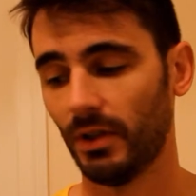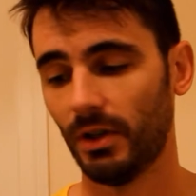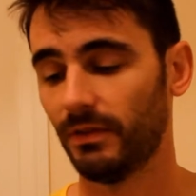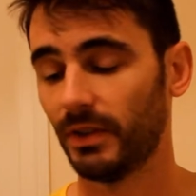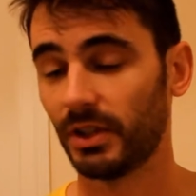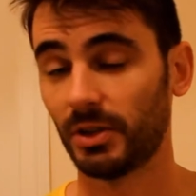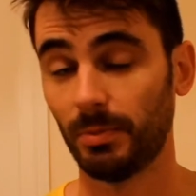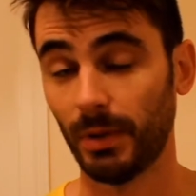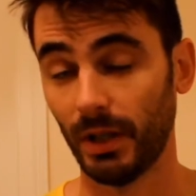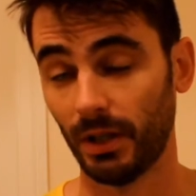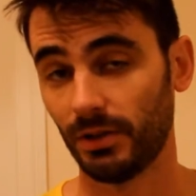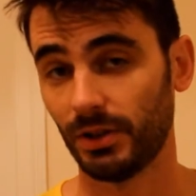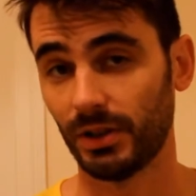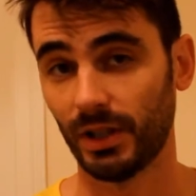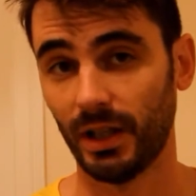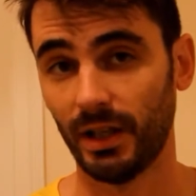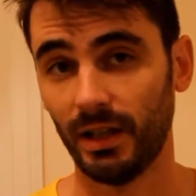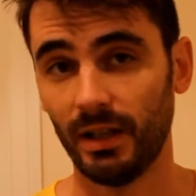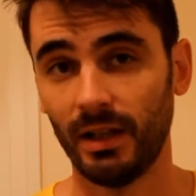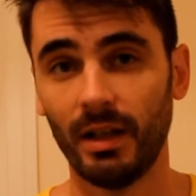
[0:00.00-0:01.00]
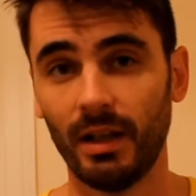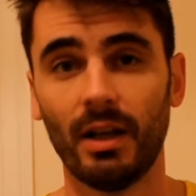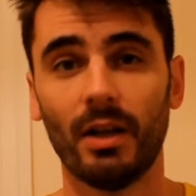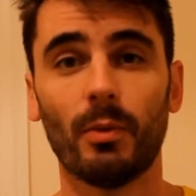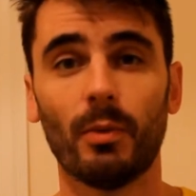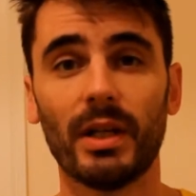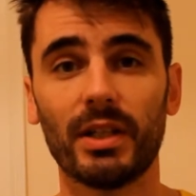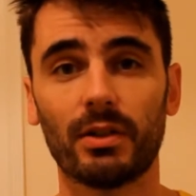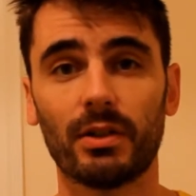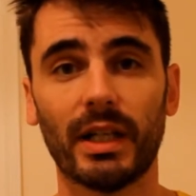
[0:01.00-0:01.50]
exposure,
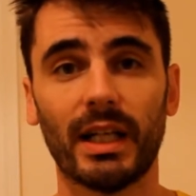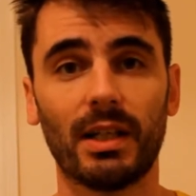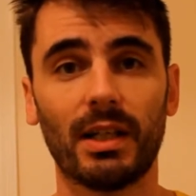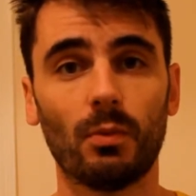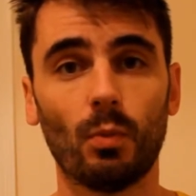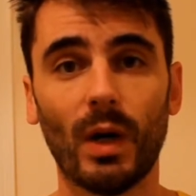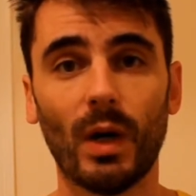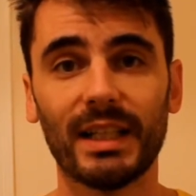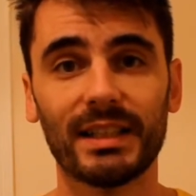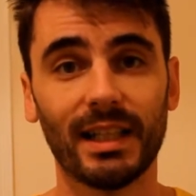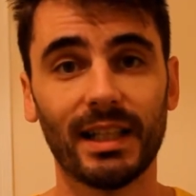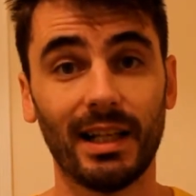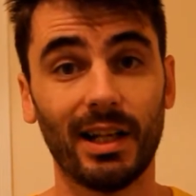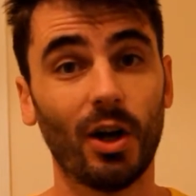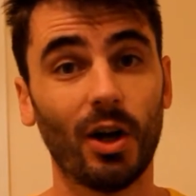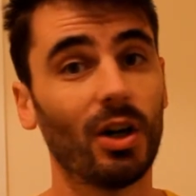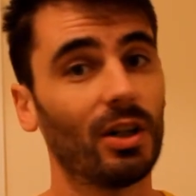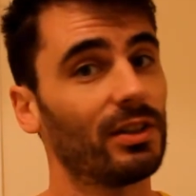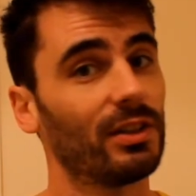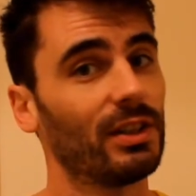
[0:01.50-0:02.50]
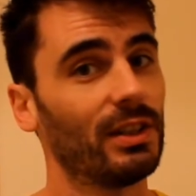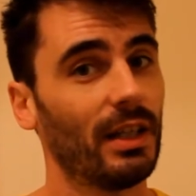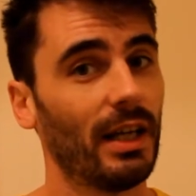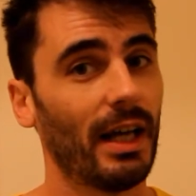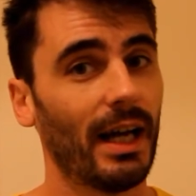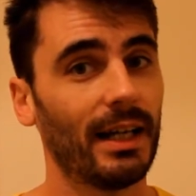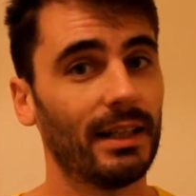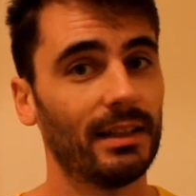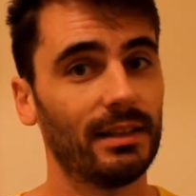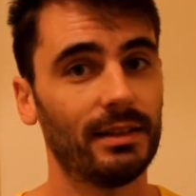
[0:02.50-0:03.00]
where you're getting wet a lot,
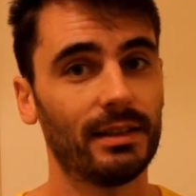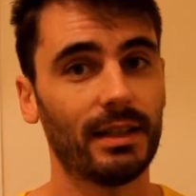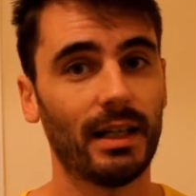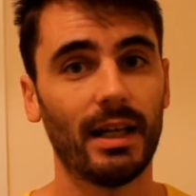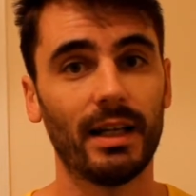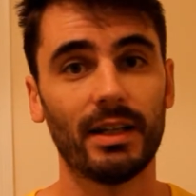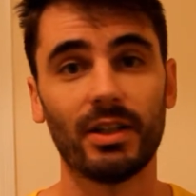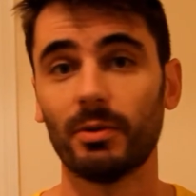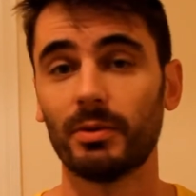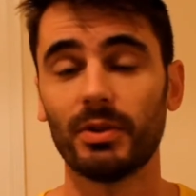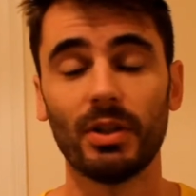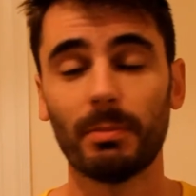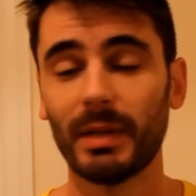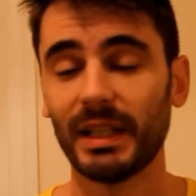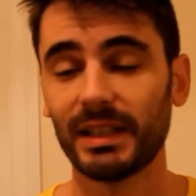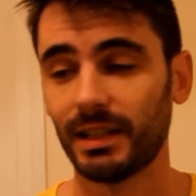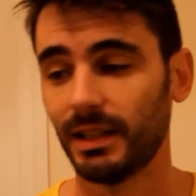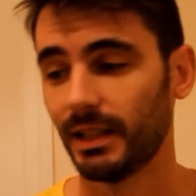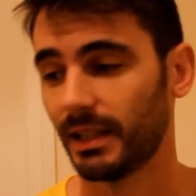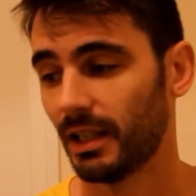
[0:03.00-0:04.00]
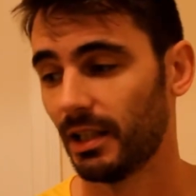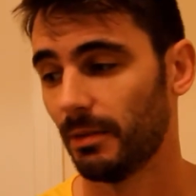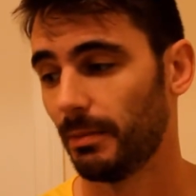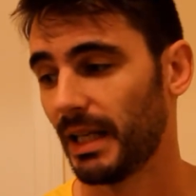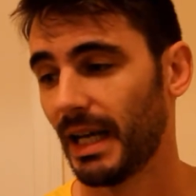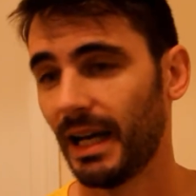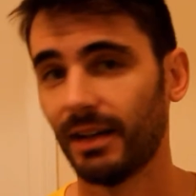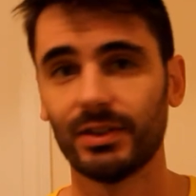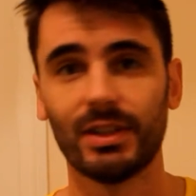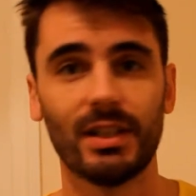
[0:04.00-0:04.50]
and you're basically going to be
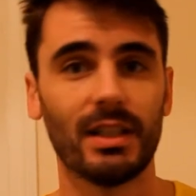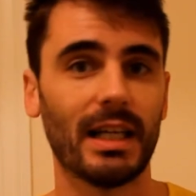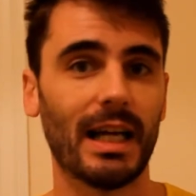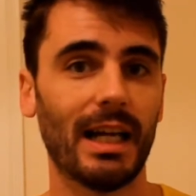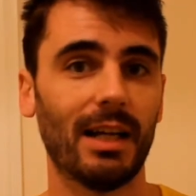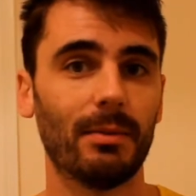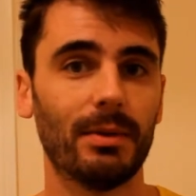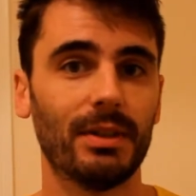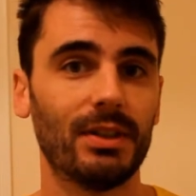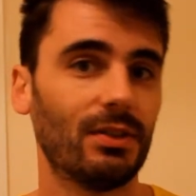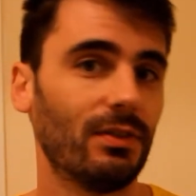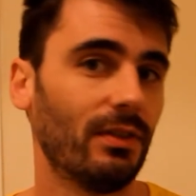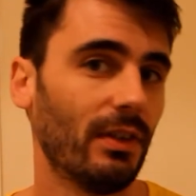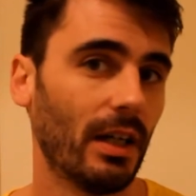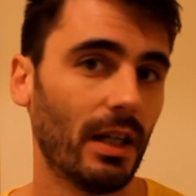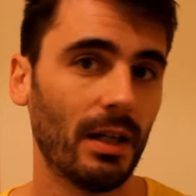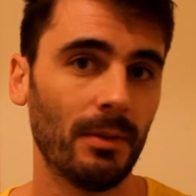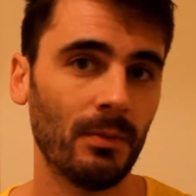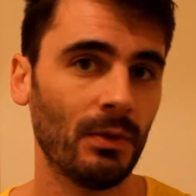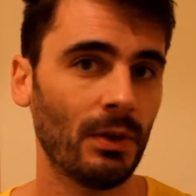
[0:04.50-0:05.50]
out in the elements for